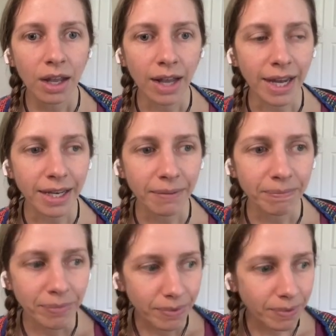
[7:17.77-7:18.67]
like
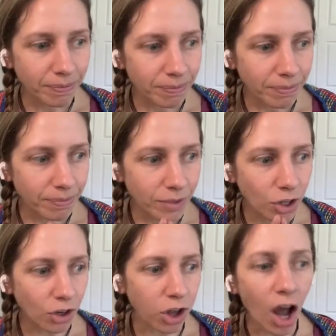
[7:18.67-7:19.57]

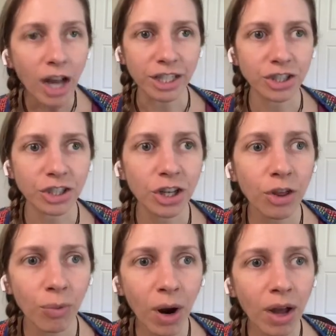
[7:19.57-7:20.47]
your launch to
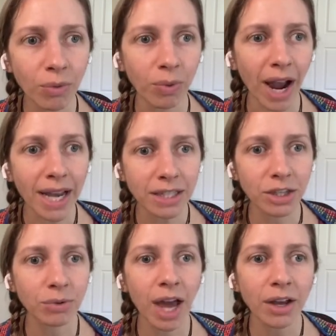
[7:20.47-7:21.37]
the world, right?
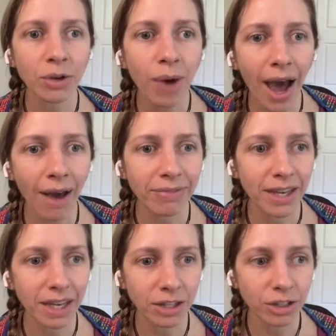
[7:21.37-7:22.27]
So now you have
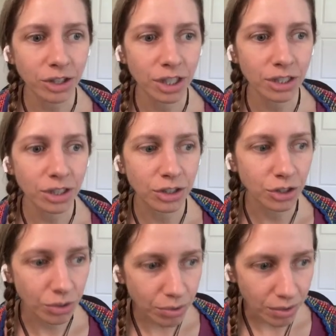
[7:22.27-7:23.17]
the energy to
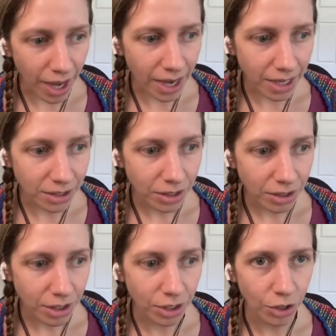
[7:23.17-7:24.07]
do that,
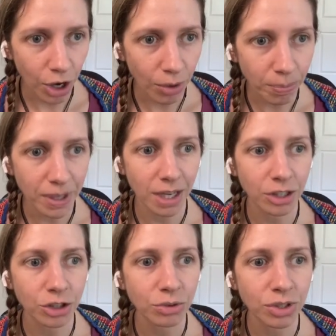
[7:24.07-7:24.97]

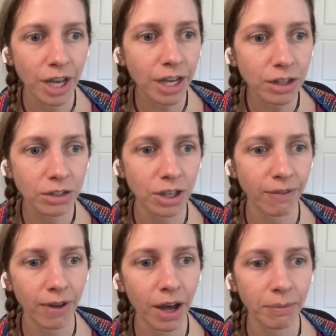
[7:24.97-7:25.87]
because you set
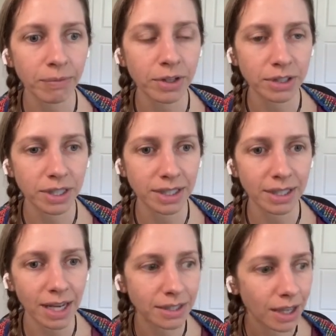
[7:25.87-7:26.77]
yourself up for
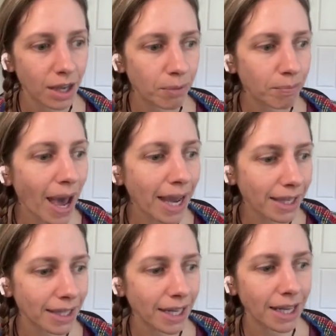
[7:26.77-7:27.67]
success
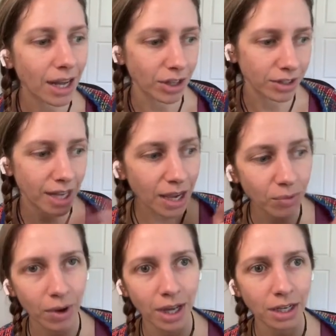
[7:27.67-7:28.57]
back day
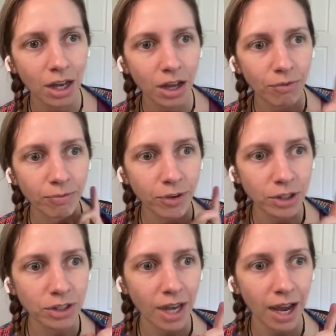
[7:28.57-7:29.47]
one,
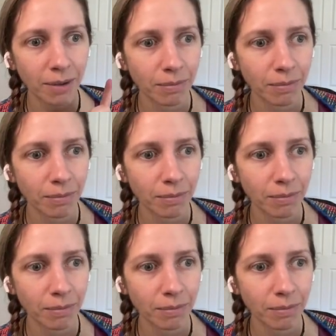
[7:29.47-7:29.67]
first